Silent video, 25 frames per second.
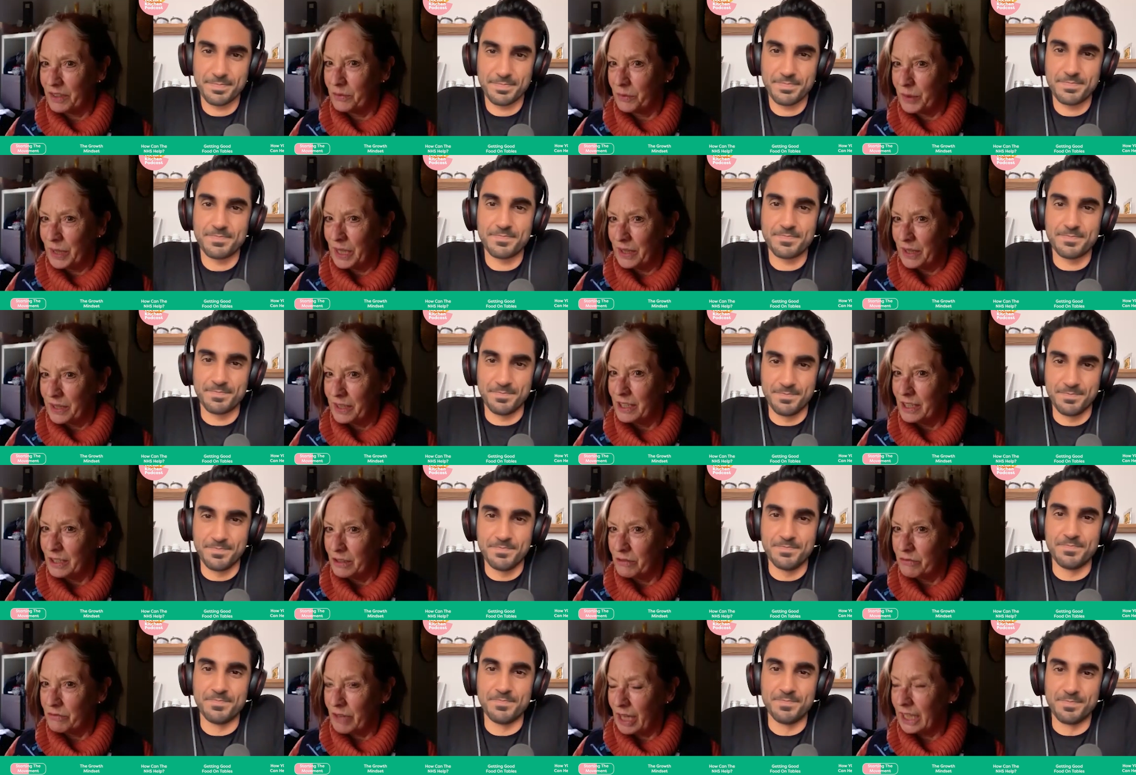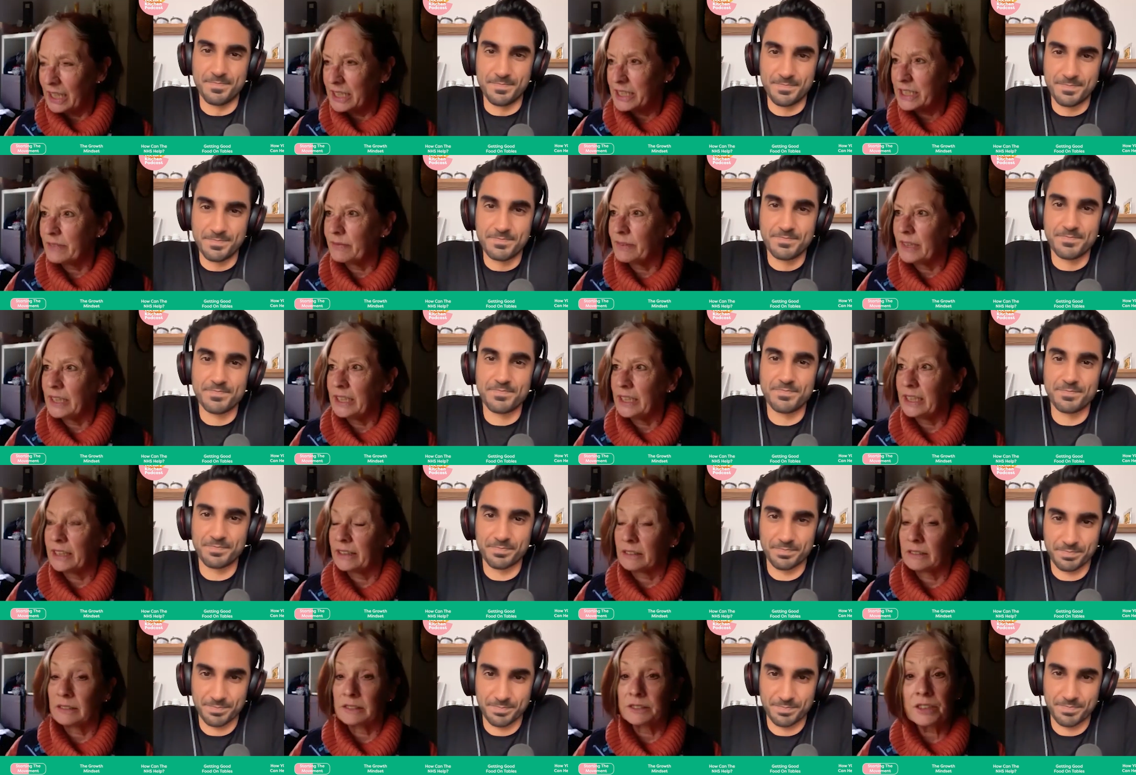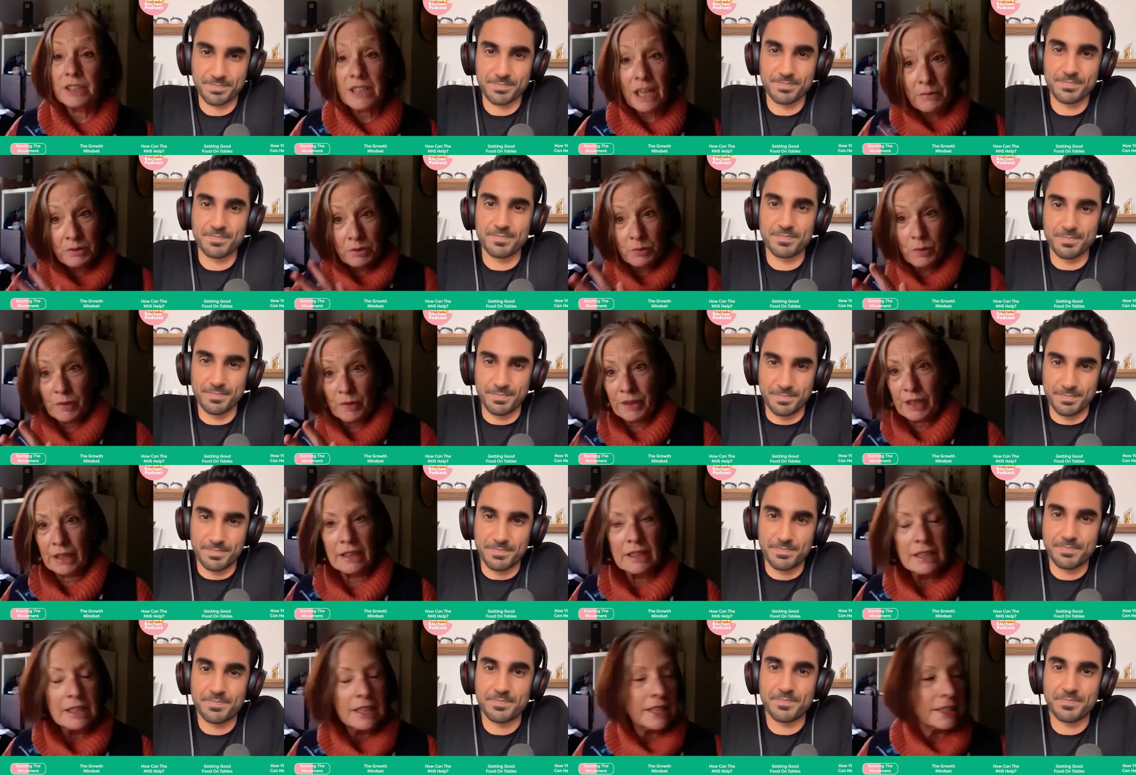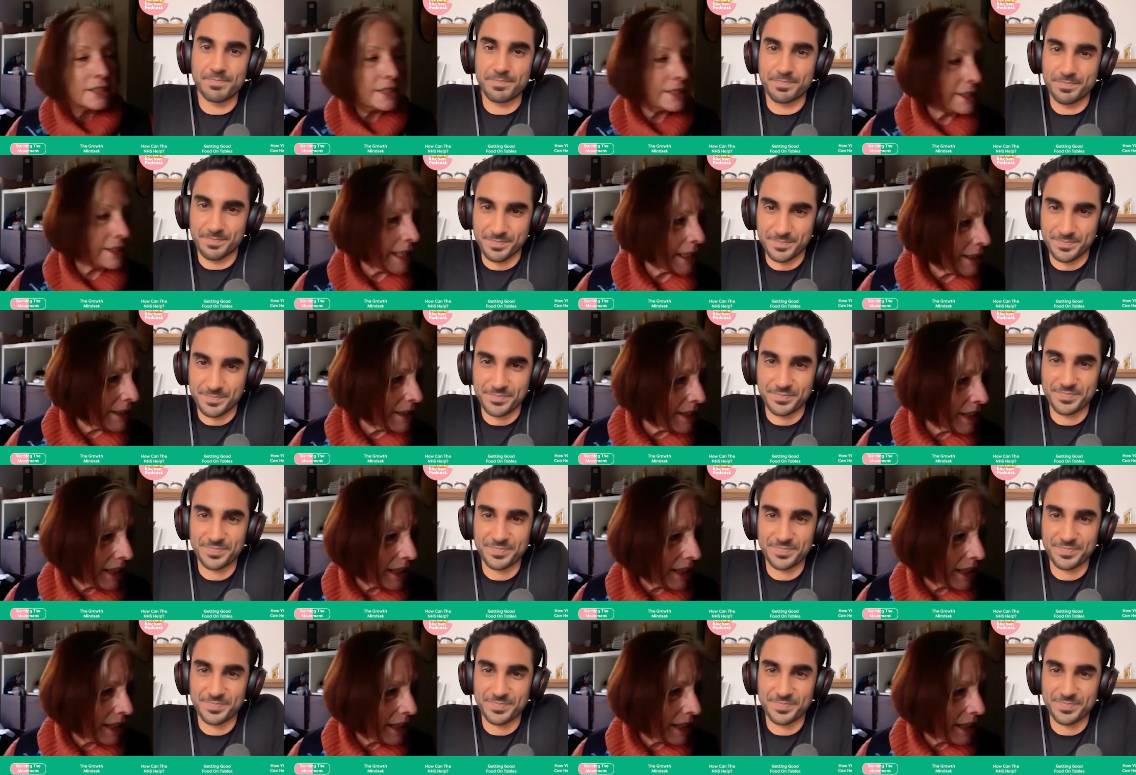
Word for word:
Speaker 1: with relatively little. So that was one thing. The second